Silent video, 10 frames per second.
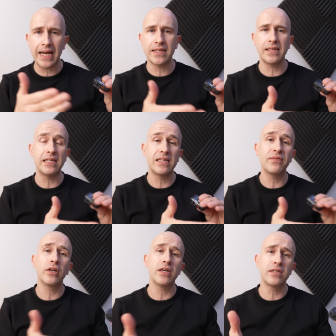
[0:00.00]
as a
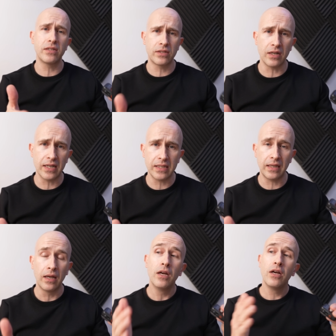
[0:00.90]
civilized
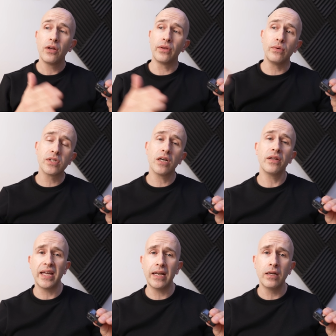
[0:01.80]
society, those are
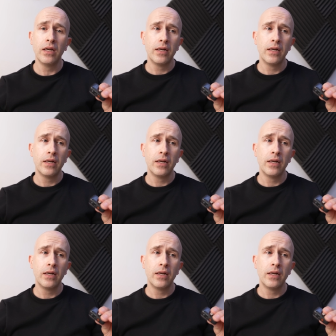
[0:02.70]
then